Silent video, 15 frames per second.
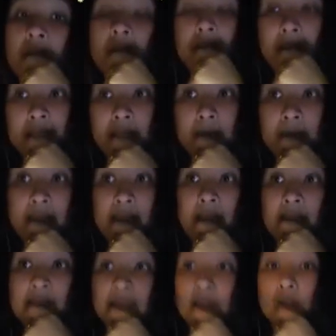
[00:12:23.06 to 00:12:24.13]
Anyway,
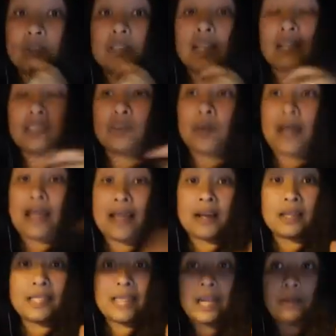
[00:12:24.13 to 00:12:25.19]
guys, so that's why I
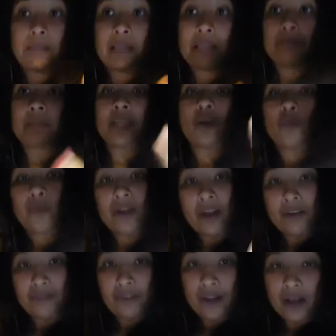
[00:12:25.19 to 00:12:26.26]
got the Airbnb
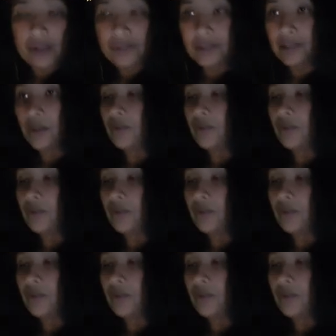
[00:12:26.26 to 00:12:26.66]
recovery house now.